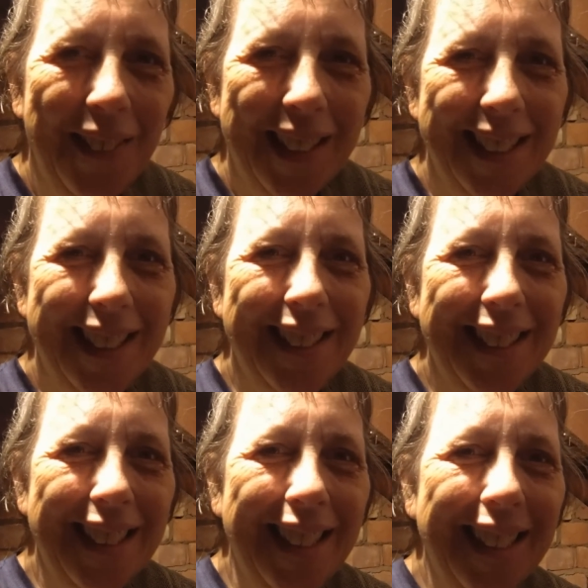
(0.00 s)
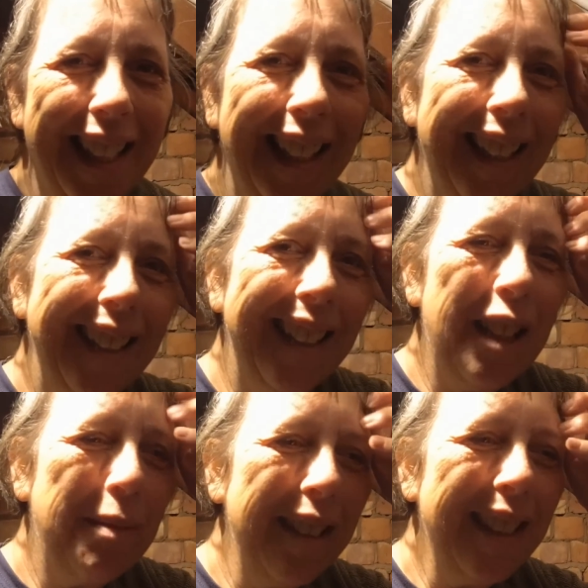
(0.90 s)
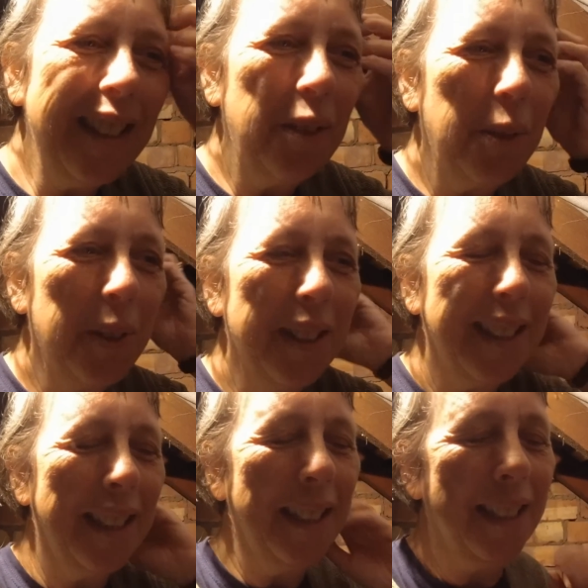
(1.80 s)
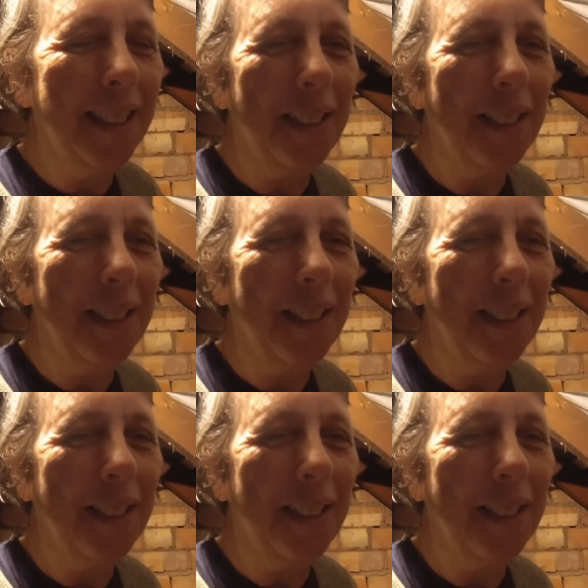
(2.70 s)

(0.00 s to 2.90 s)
we can still see daylight there, but it's still watertight.